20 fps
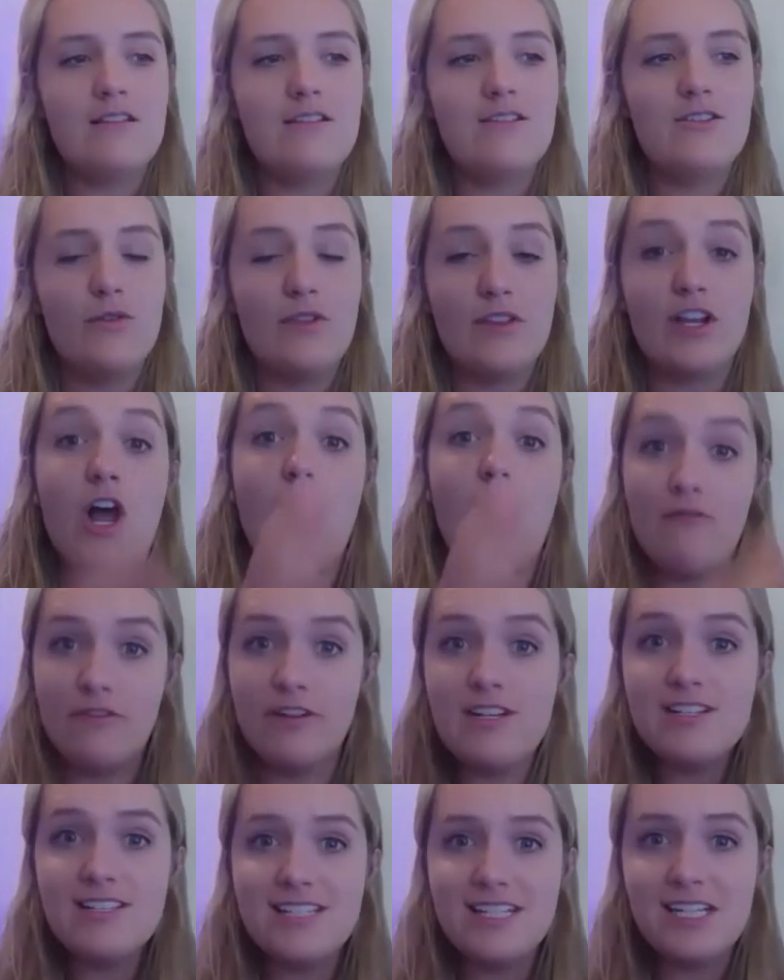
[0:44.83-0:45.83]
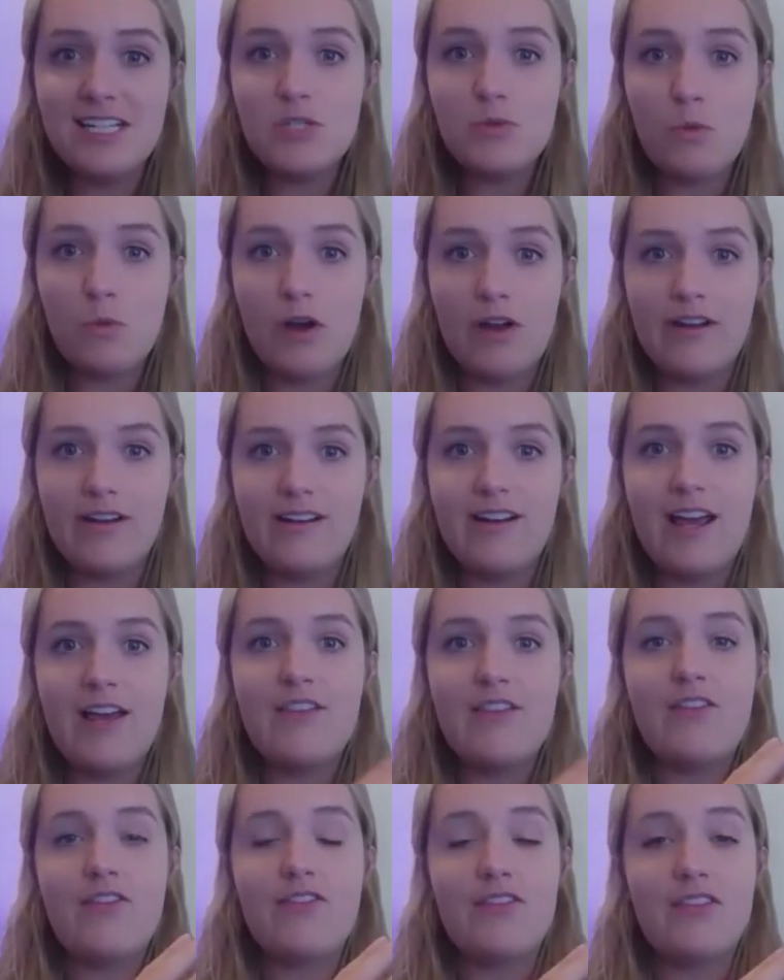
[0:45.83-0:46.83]
So the confidence thing is one.
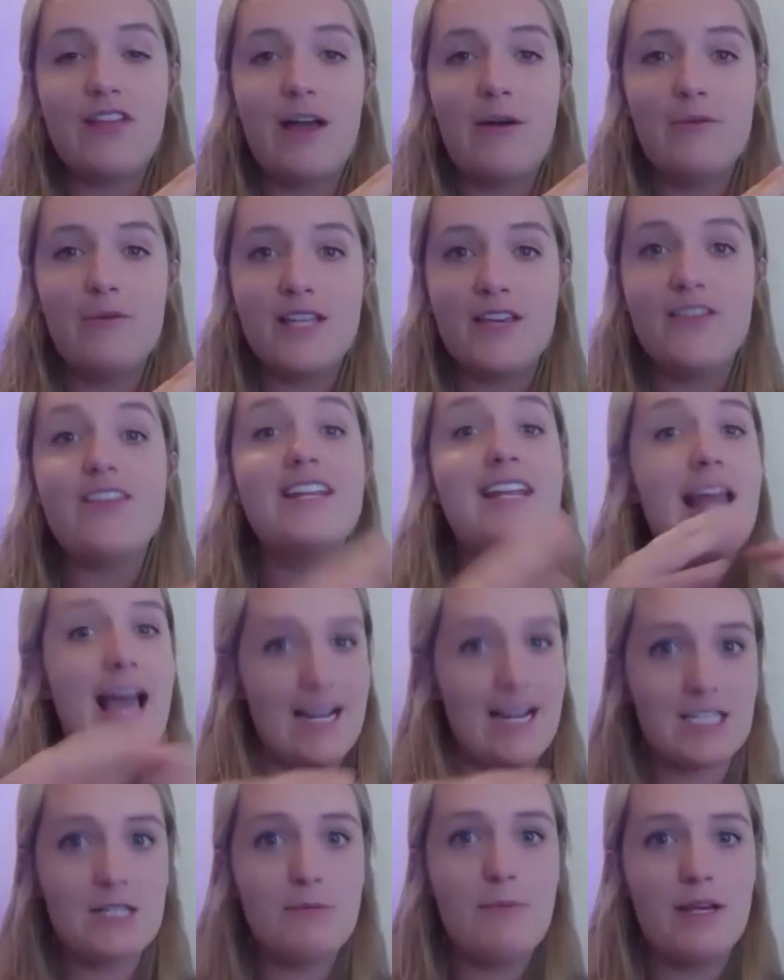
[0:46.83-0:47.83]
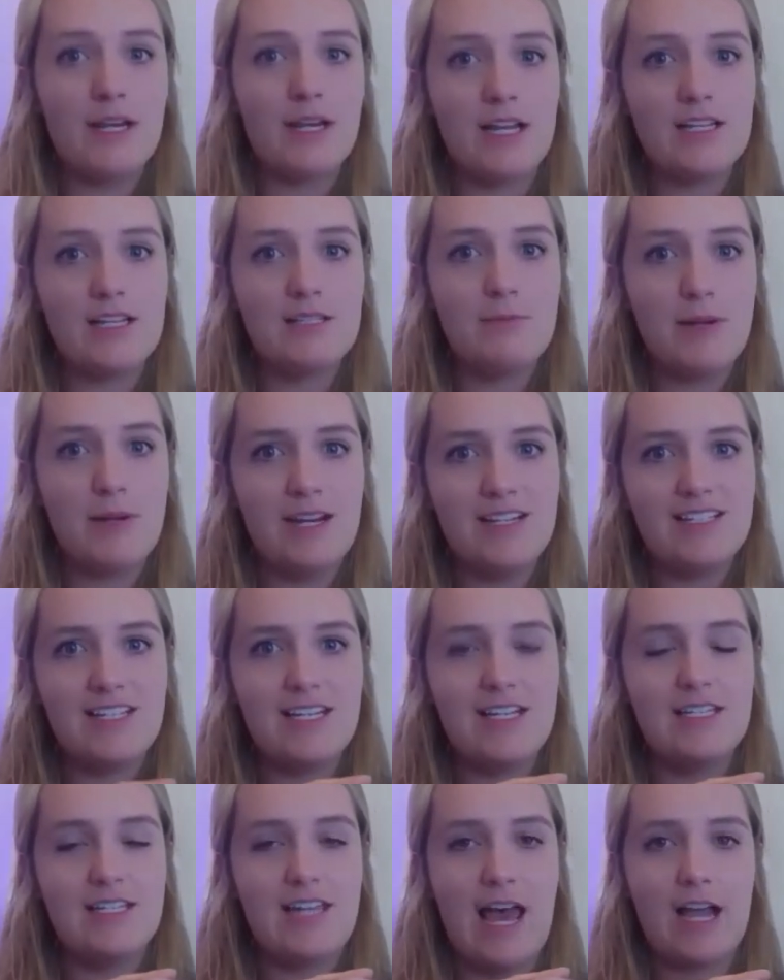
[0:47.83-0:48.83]
And then I would say the next biggest piece
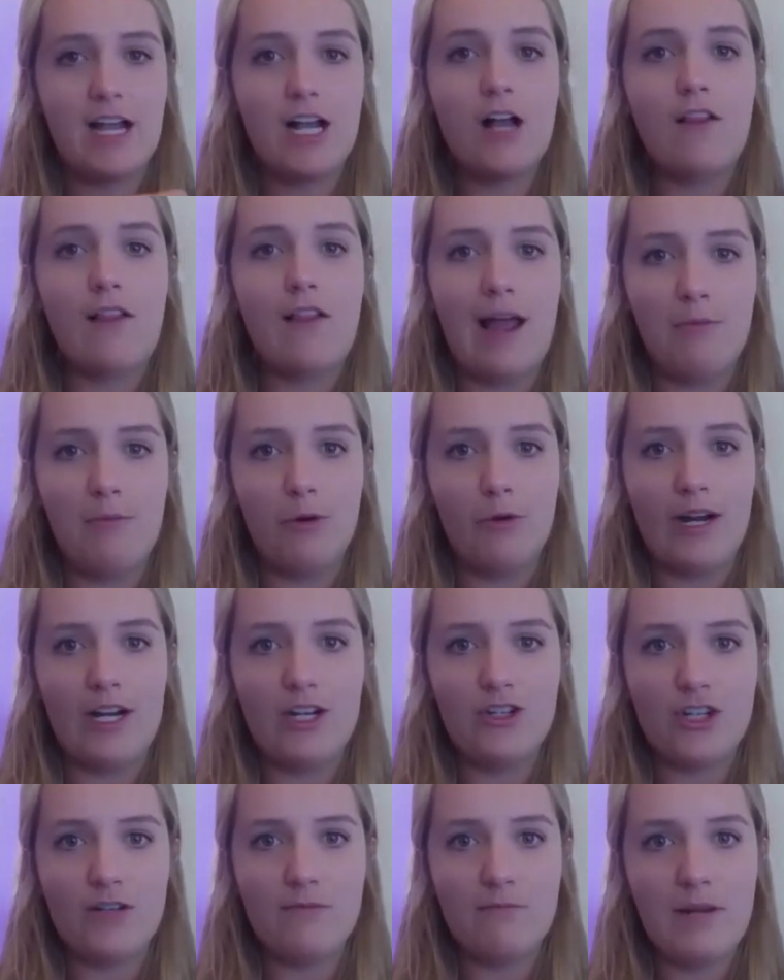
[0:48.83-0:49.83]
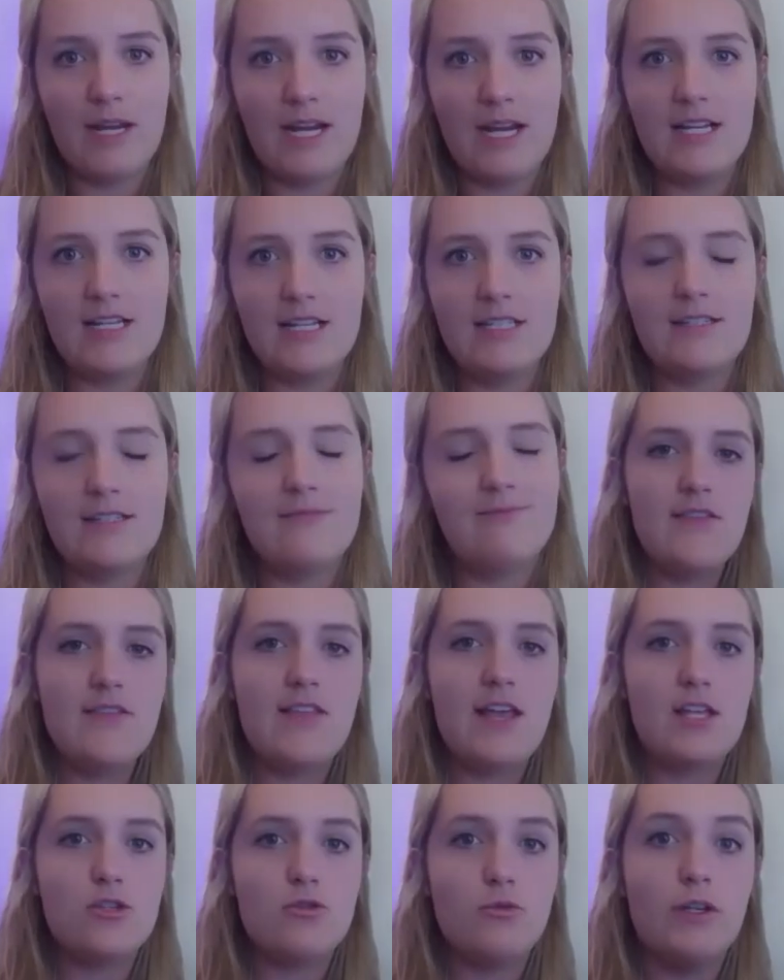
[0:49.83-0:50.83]
is that collaboration piece. And
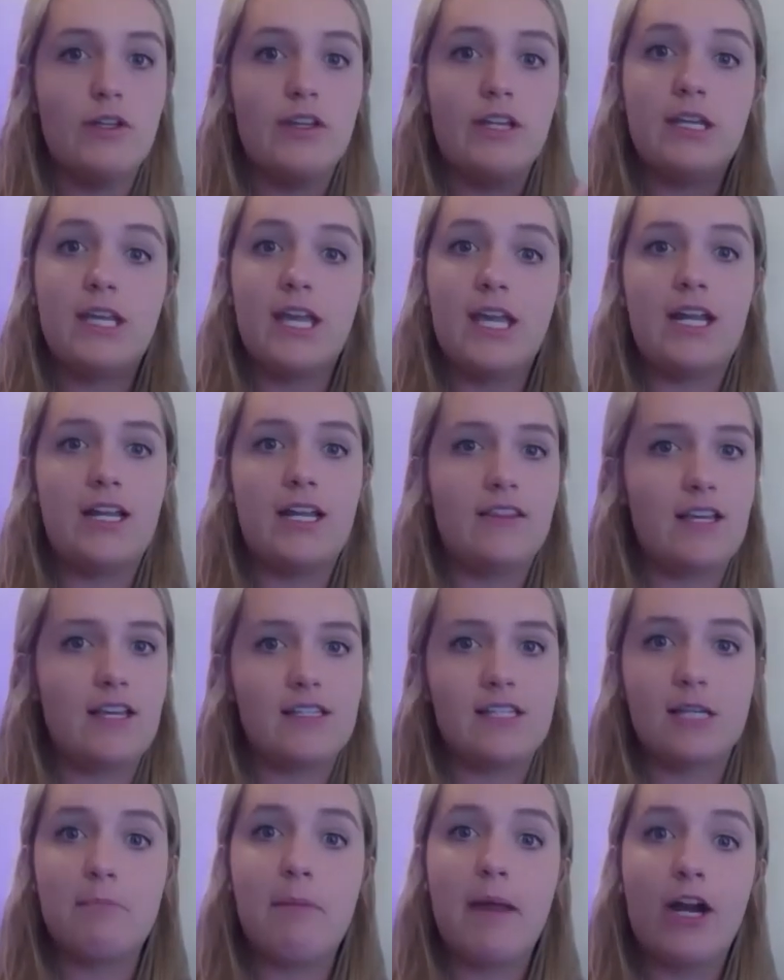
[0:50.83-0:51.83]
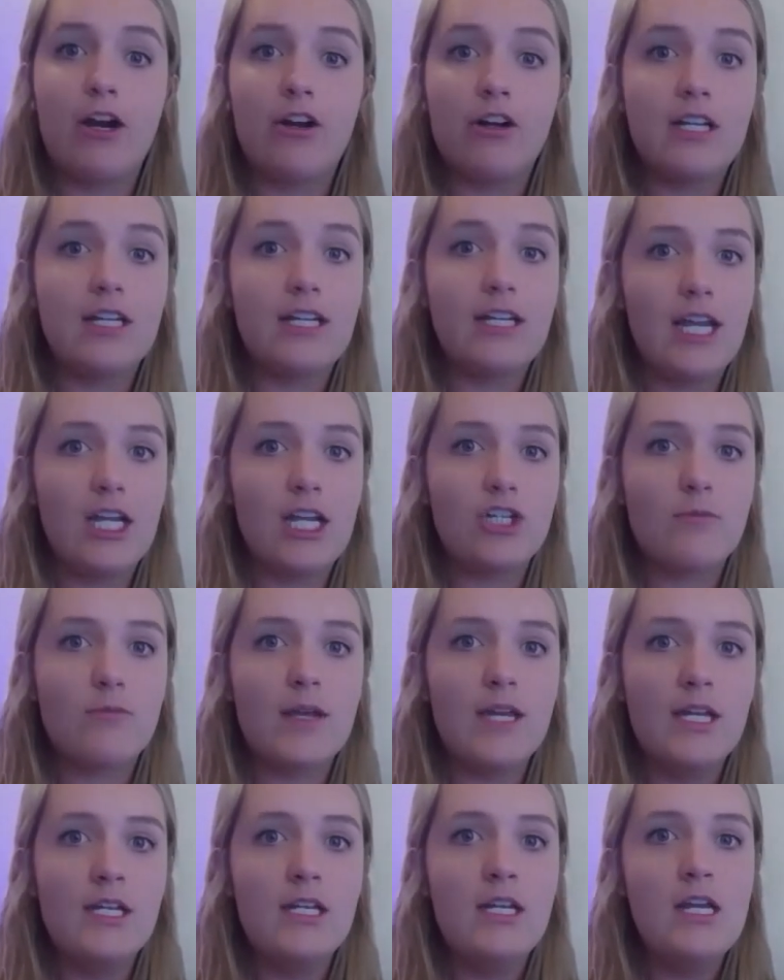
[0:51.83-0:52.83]
that's really getting things like parent
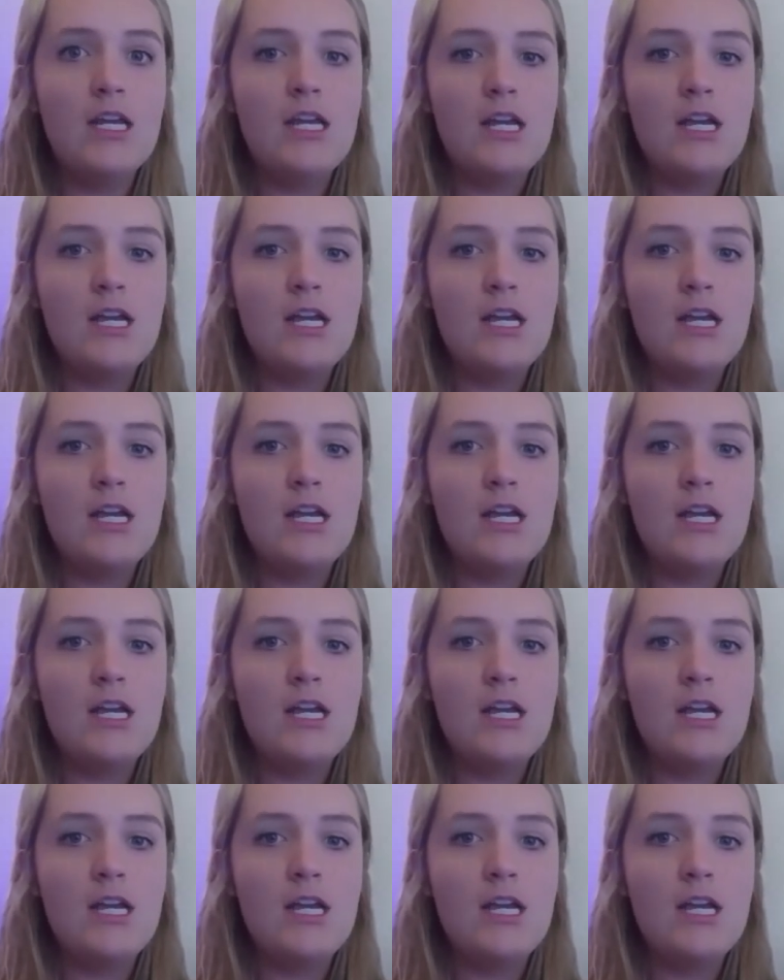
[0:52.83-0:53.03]
engagement